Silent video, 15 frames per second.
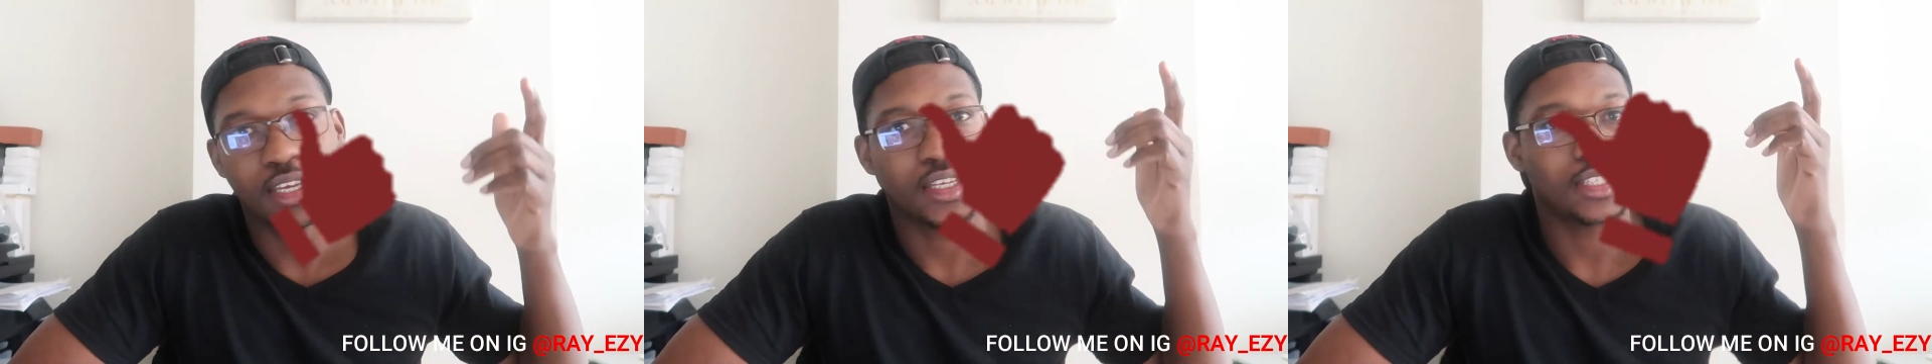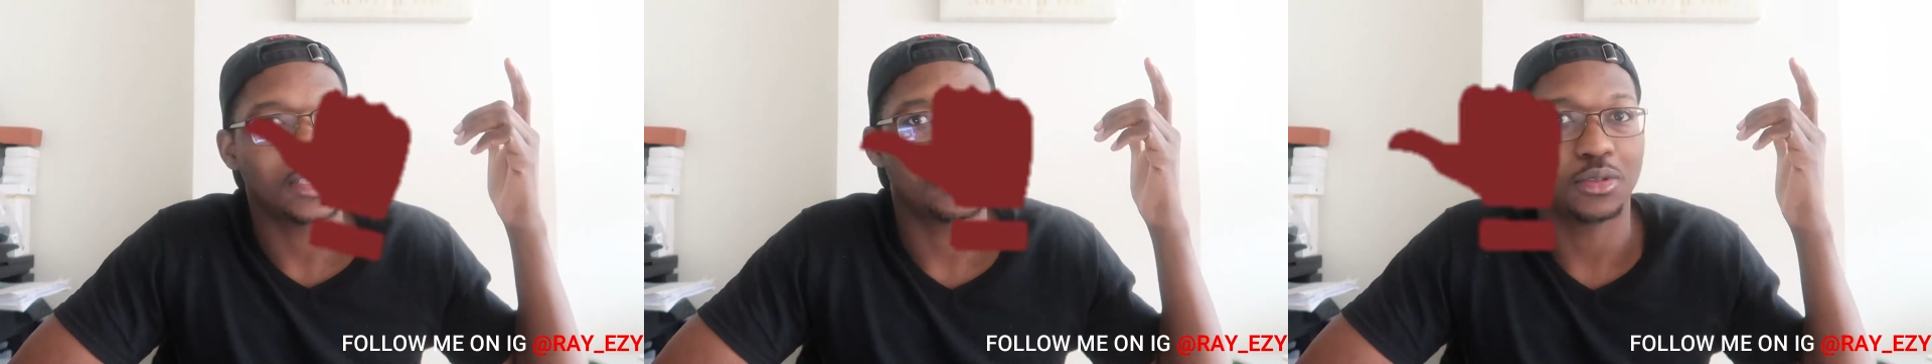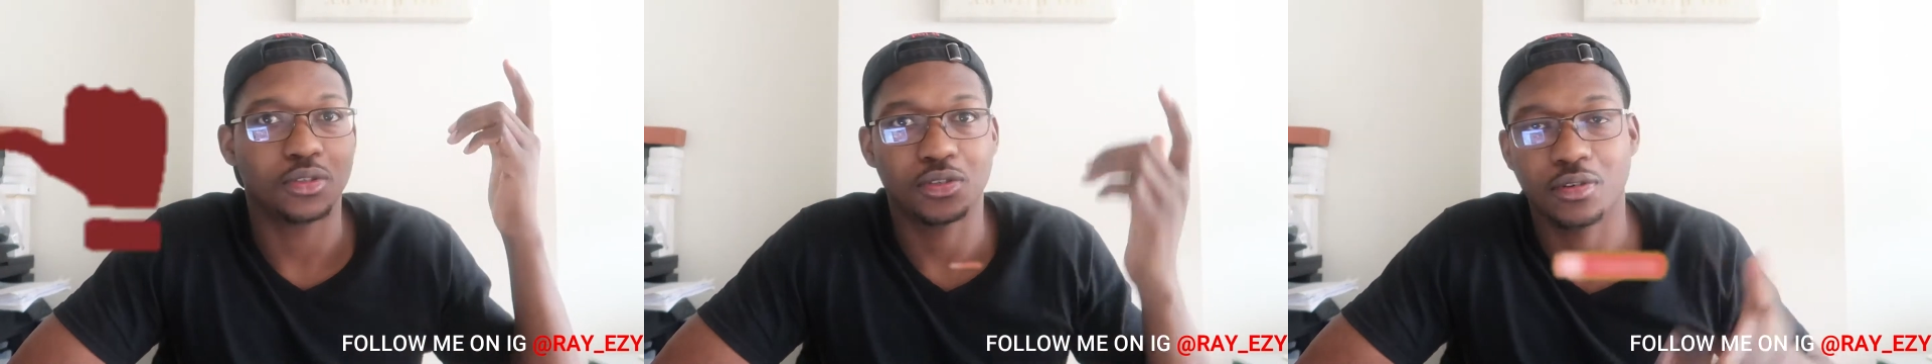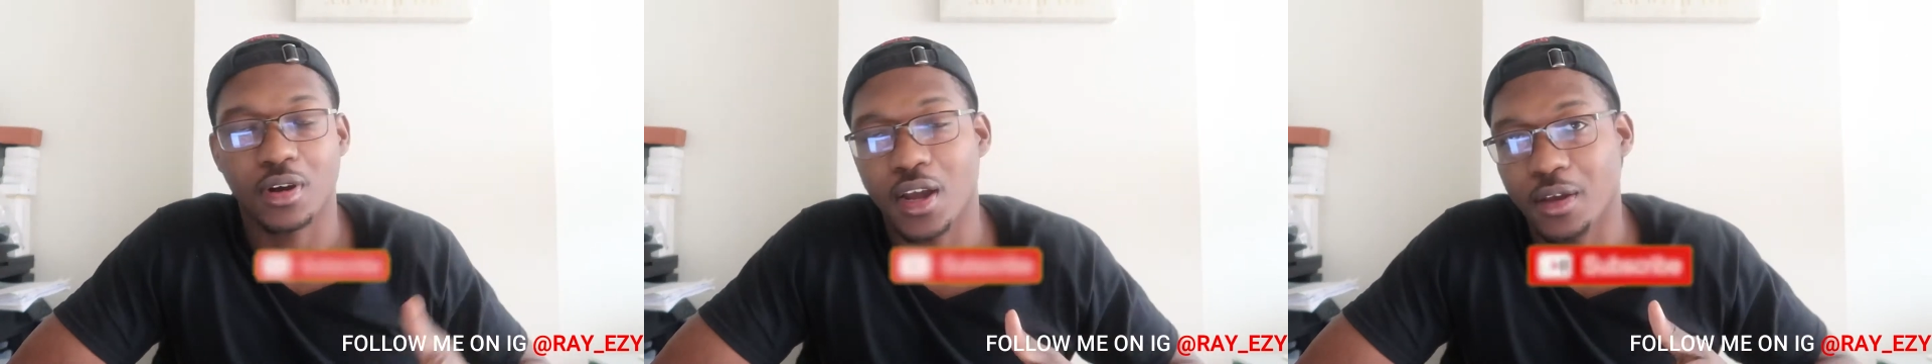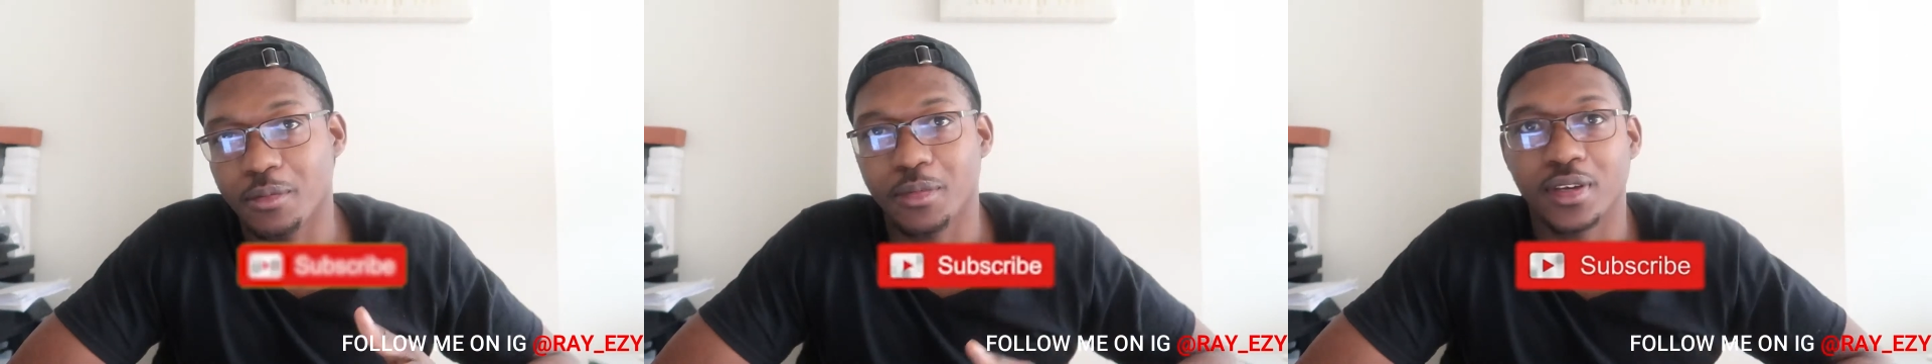and subscribe,
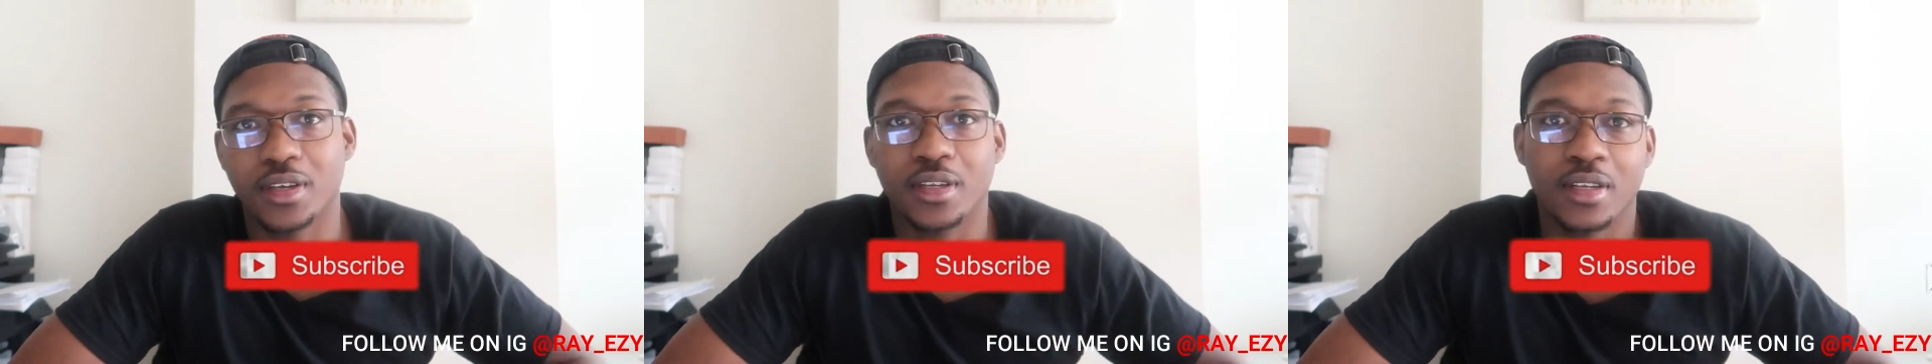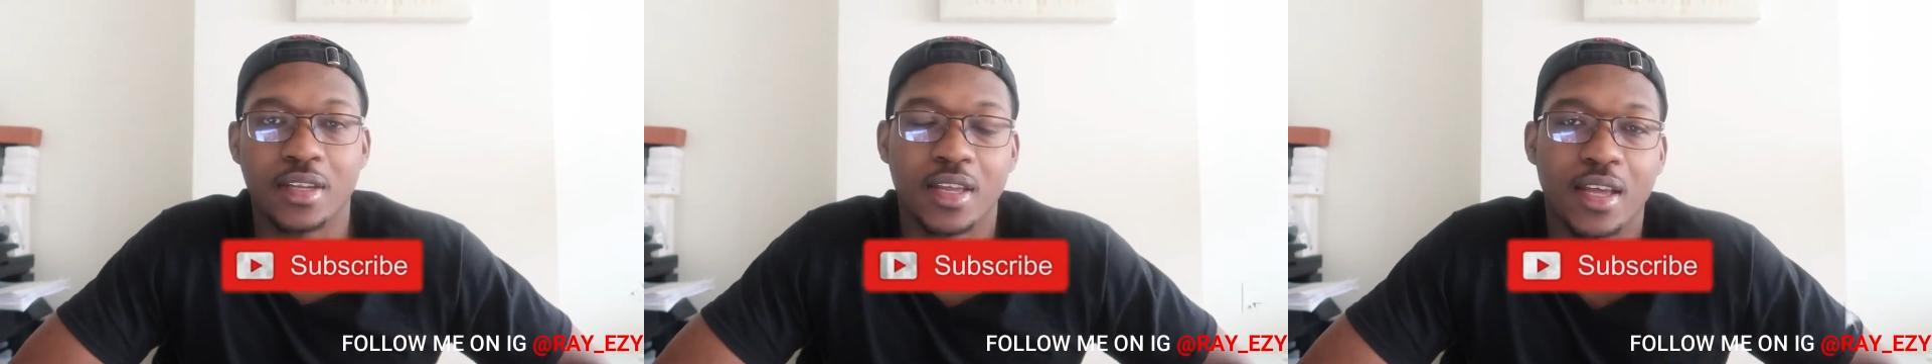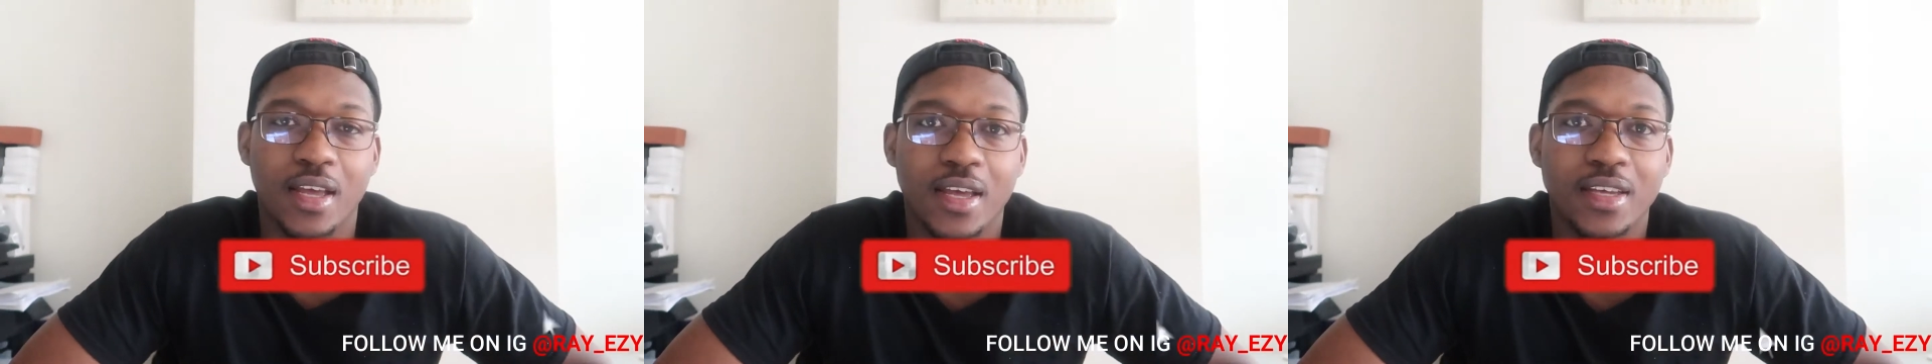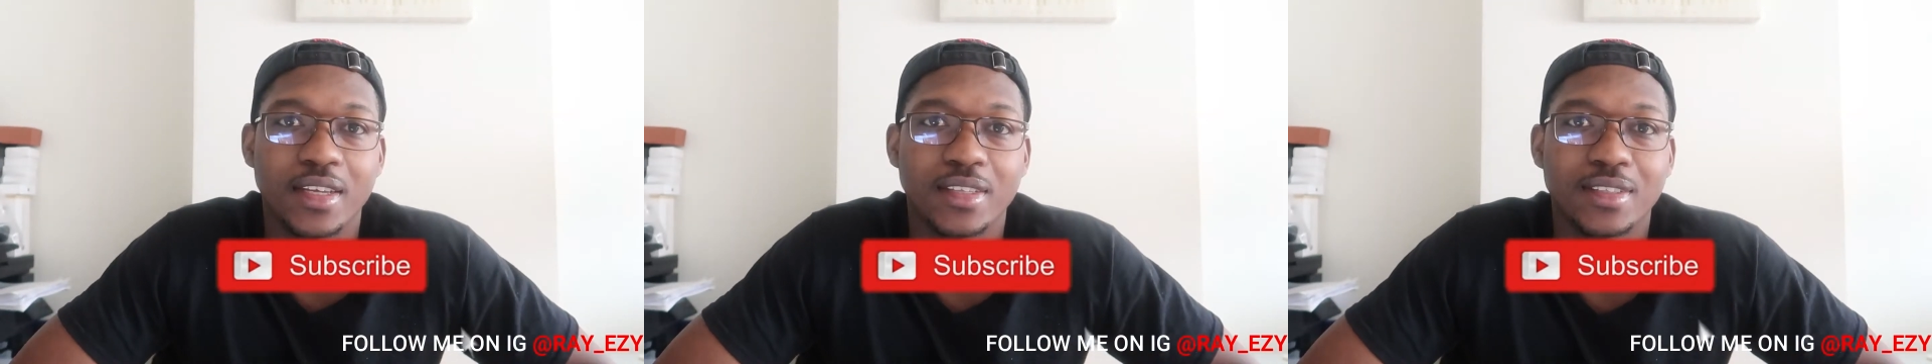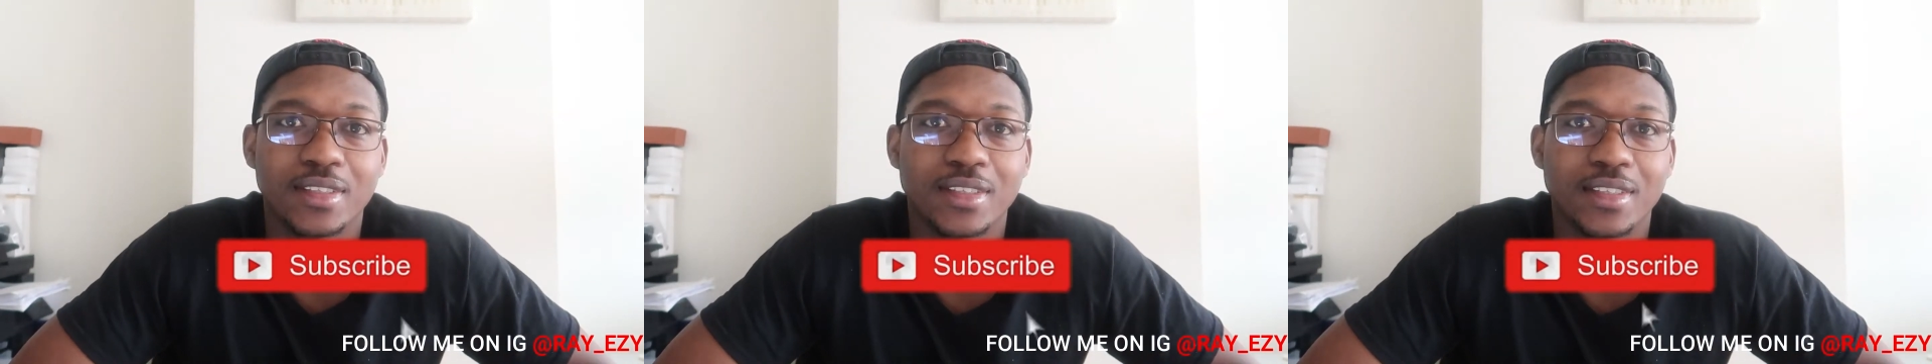man. Alright?